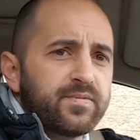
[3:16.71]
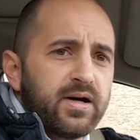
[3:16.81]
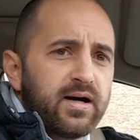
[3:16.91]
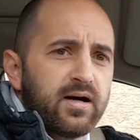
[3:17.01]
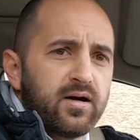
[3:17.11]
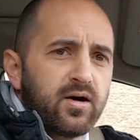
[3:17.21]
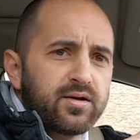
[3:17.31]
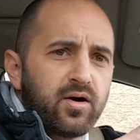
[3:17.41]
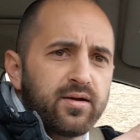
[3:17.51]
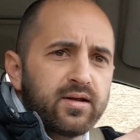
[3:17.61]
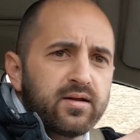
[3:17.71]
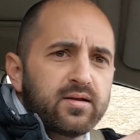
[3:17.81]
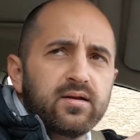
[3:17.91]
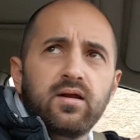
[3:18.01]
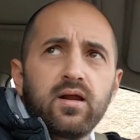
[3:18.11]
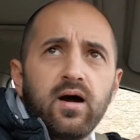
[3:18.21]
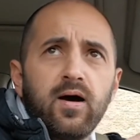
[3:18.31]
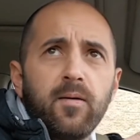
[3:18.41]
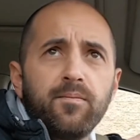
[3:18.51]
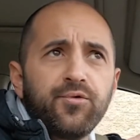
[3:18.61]
autists,
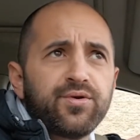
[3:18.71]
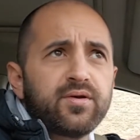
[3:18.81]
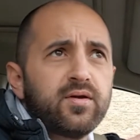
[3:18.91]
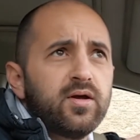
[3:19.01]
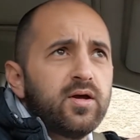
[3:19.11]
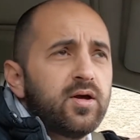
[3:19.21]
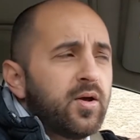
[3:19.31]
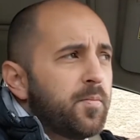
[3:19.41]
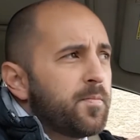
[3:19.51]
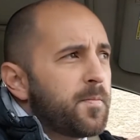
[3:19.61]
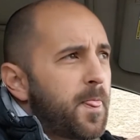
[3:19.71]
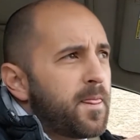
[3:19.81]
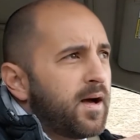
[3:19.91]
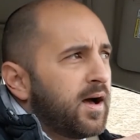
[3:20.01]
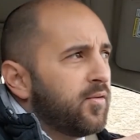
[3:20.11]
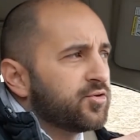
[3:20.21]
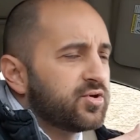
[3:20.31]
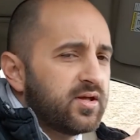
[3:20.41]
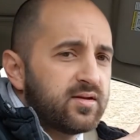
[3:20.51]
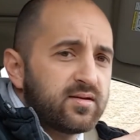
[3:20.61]
just which
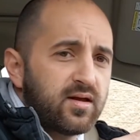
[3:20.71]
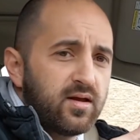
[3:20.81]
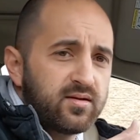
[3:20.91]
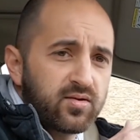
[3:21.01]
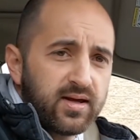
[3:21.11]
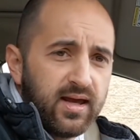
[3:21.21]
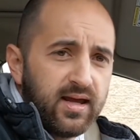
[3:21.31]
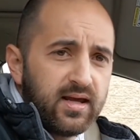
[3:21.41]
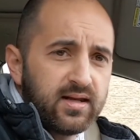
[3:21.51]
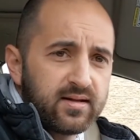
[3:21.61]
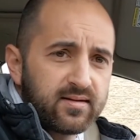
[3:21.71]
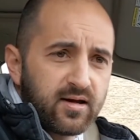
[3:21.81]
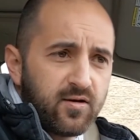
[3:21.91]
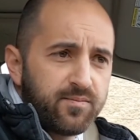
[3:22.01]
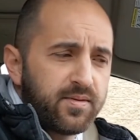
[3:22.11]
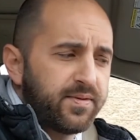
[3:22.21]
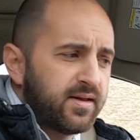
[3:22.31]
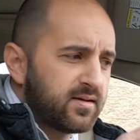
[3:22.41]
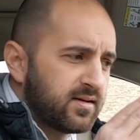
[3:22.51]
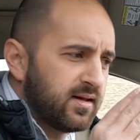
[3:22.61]
is okay in itself, but
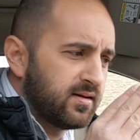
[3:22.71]
these